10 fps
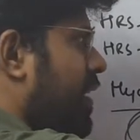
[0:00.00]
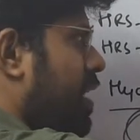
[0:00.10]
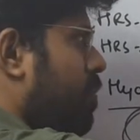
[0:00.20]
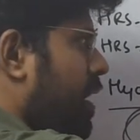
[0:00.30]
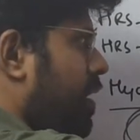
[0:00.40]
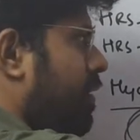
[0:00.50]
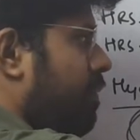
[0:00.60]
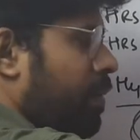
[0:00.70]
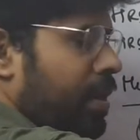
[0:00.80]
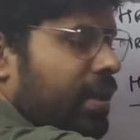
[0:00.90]
thereby
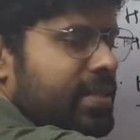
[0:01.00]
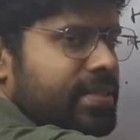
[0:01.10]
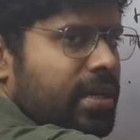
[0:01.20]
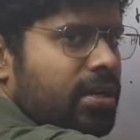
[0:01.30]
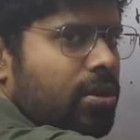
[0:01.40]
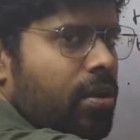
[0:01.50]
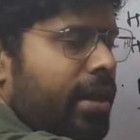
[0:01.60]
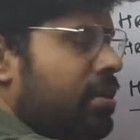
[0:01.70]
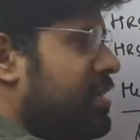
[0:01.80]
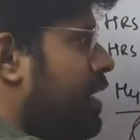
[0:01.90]
increase in the intraglomerular
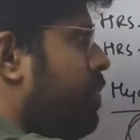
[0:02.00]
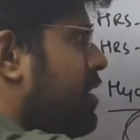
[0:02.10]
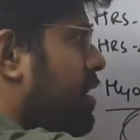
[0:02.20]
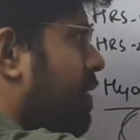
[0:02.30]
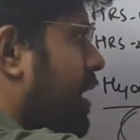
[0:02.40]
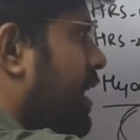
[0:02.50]
hydrostatic pressure will